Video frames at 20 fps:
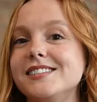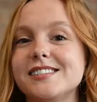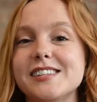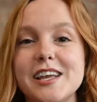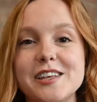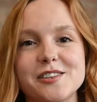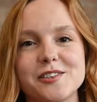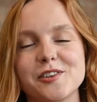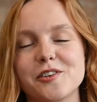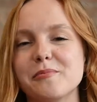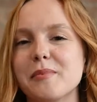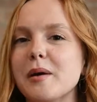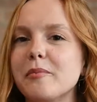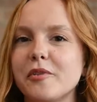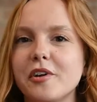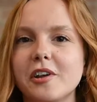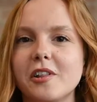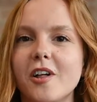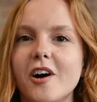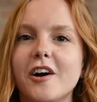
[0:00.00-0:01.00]
stays in your
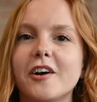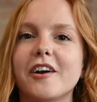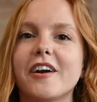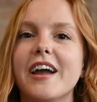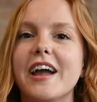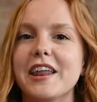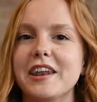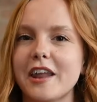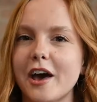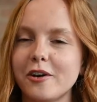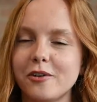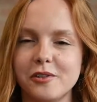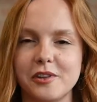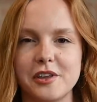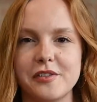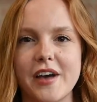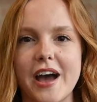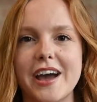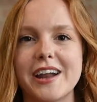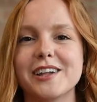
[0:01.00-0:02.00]
memory longer, and not only
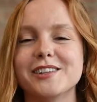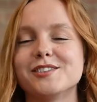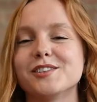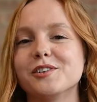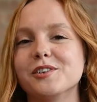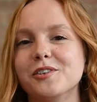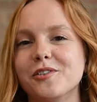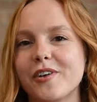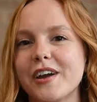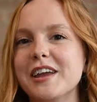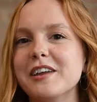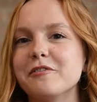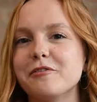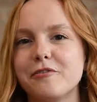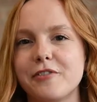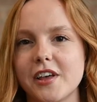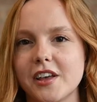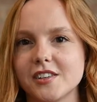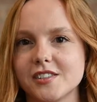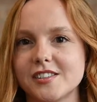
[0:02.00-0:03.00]
that, it's a great
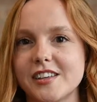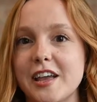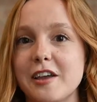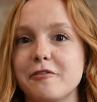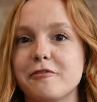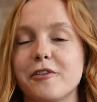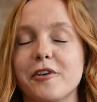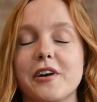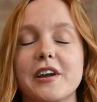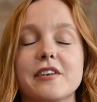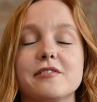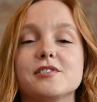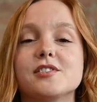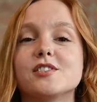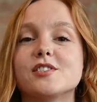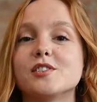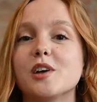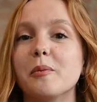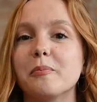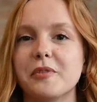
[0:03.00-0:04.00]
fail-safe for if
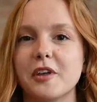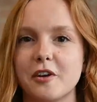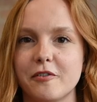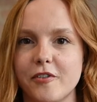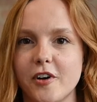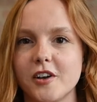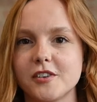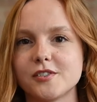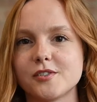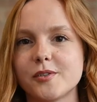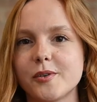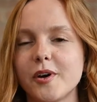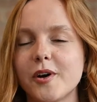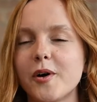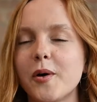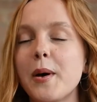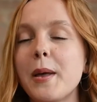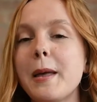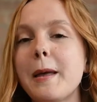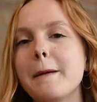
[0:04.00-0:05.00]
something falls
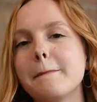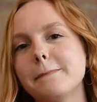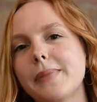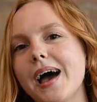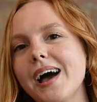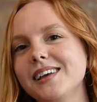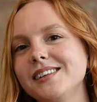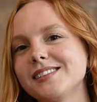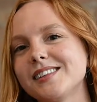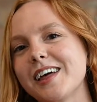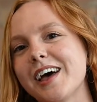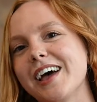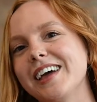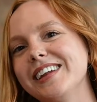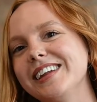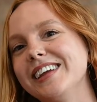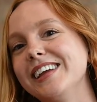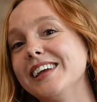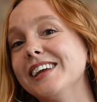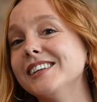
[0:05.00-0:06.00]
through. Past
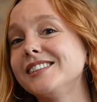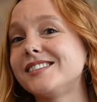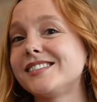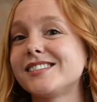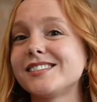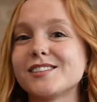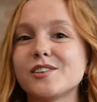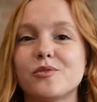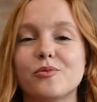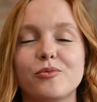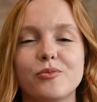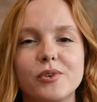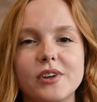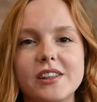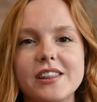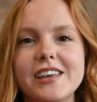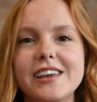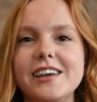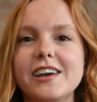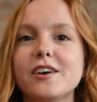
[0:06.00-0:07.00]
that, it's
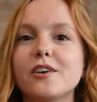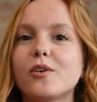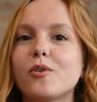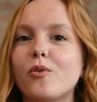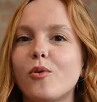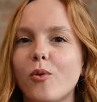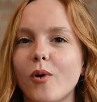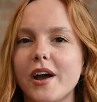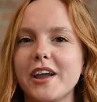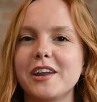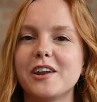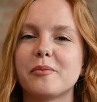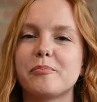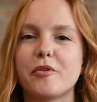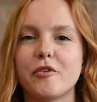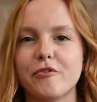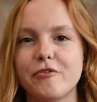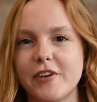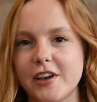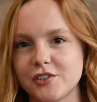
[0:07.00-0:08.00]
really quite a
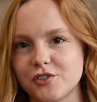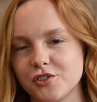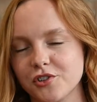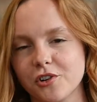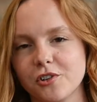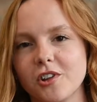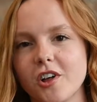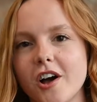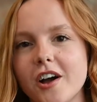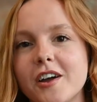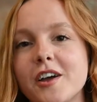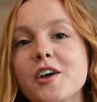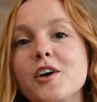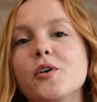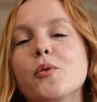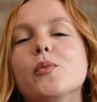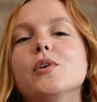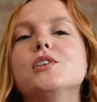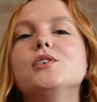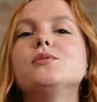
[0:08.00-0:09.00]
professional look.
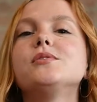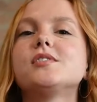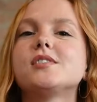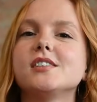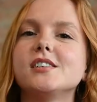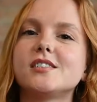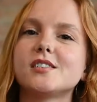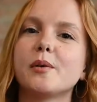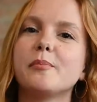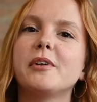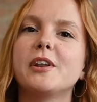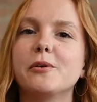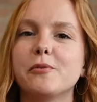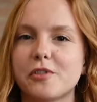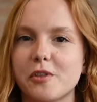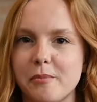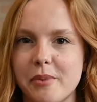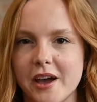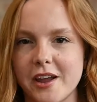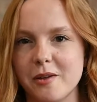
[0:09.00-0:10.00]
When you see somebody
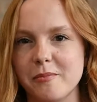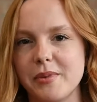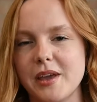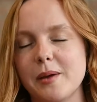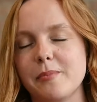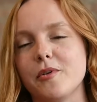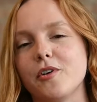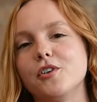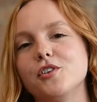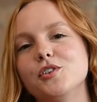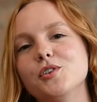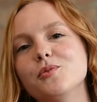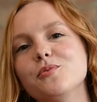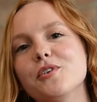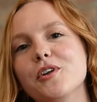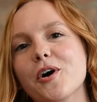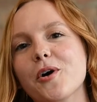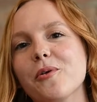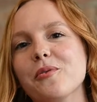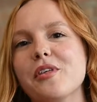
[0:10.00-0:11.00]
with a pen and paper, you
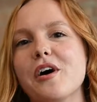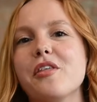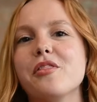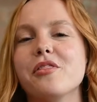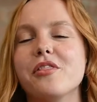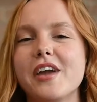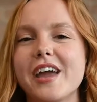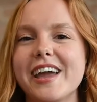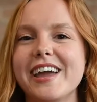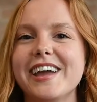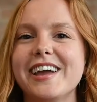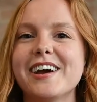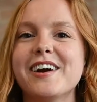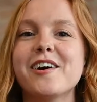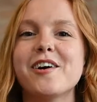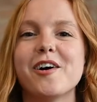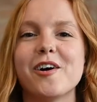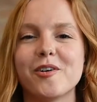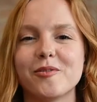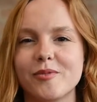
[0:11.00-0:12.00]
know that
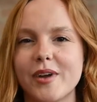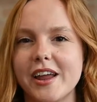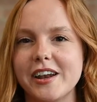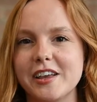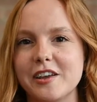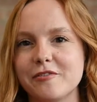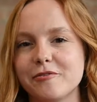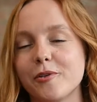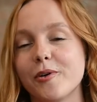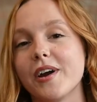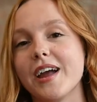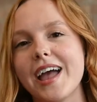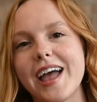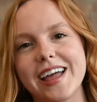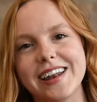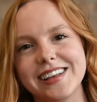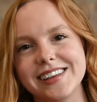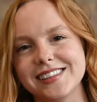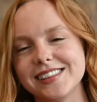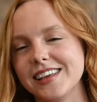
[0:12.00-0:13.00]
they are ready for
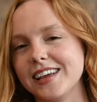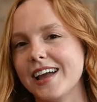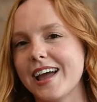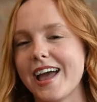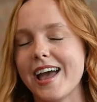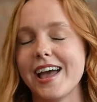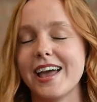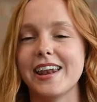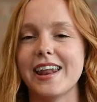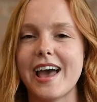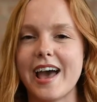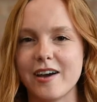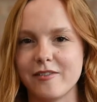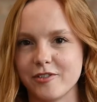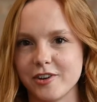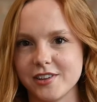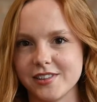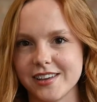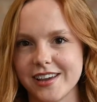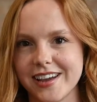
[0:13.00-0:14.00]
anything and
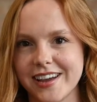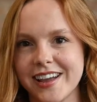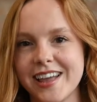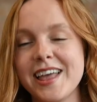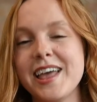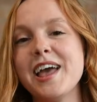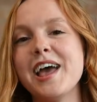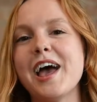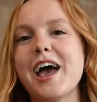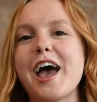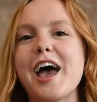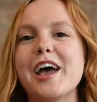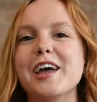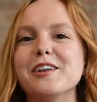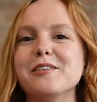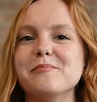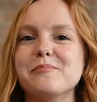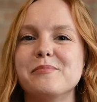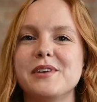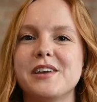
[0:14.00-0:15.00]
everything.
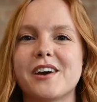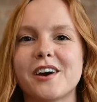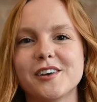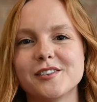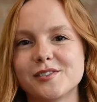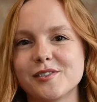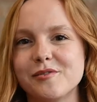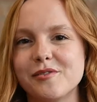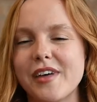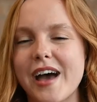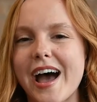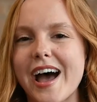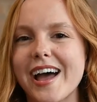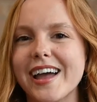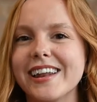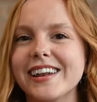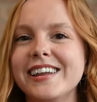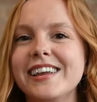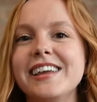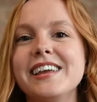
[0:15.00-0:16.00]
And because of
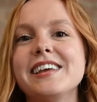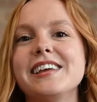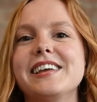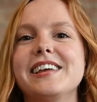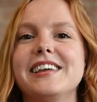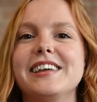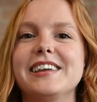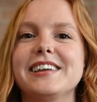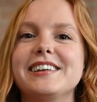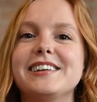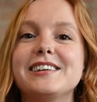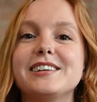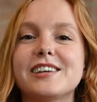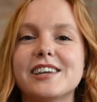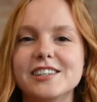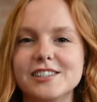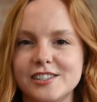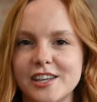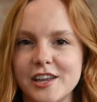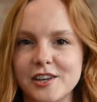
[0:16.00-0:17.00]
that, it
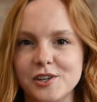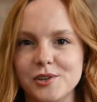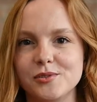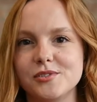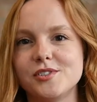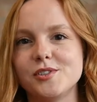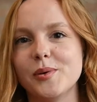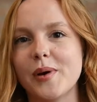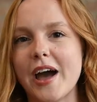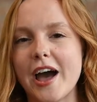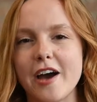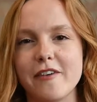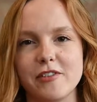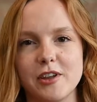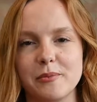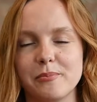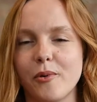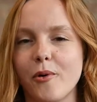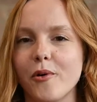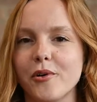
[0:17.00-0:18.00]
continues to have
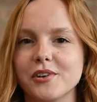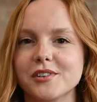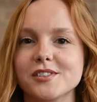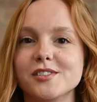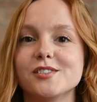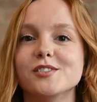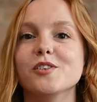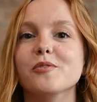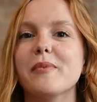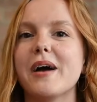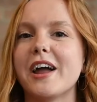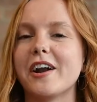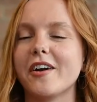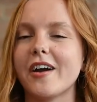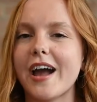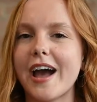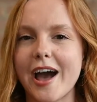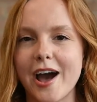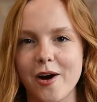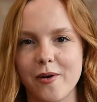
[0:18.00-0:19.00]
importance no matter
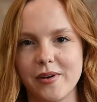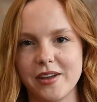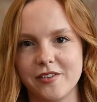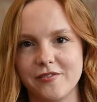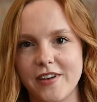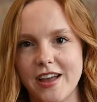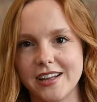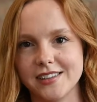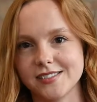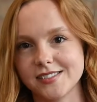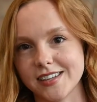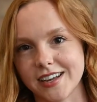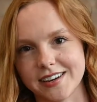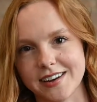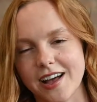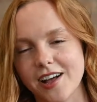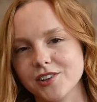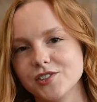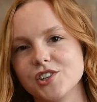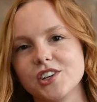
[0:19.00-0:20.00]
how advanced
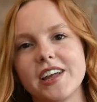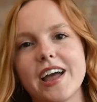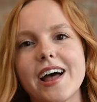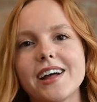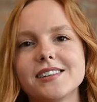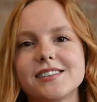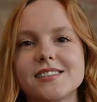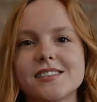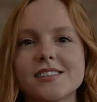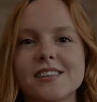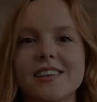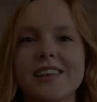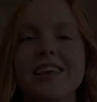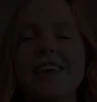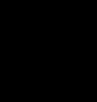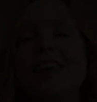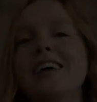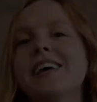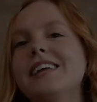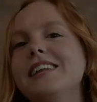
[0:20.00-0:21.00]
technology gets.
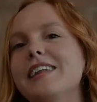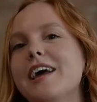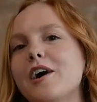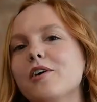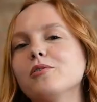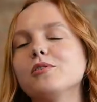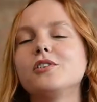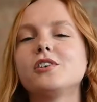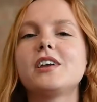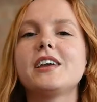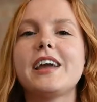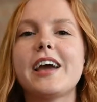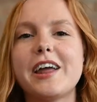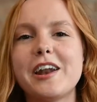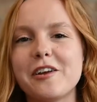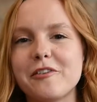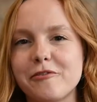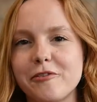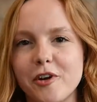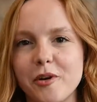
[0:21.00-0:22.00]
Now, looking at
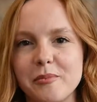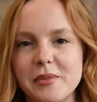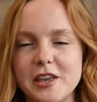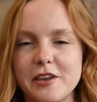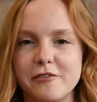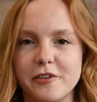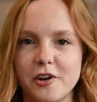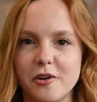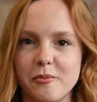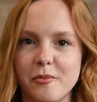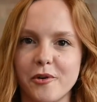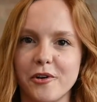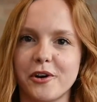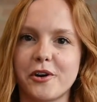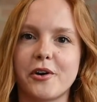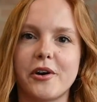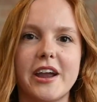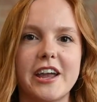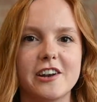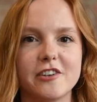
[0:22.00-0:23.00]
it from even a more
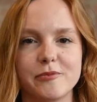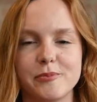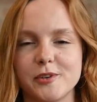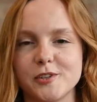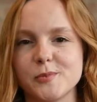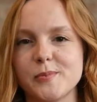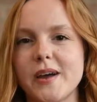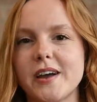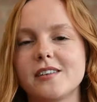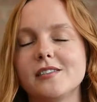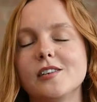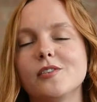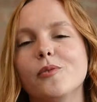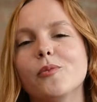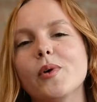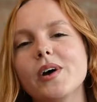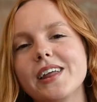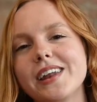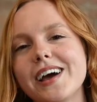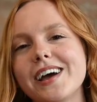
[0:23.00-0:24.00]
creative perspective,
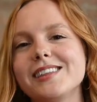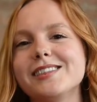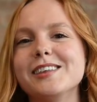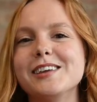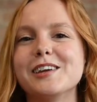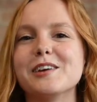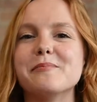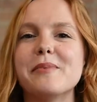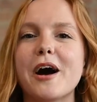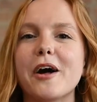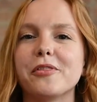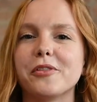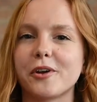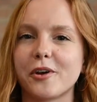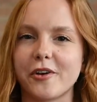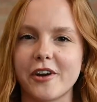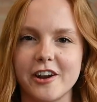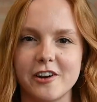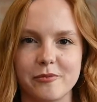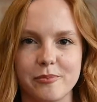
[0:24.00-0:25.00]
when I think about the
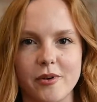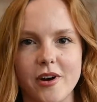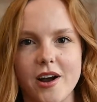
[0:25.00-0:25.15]
creative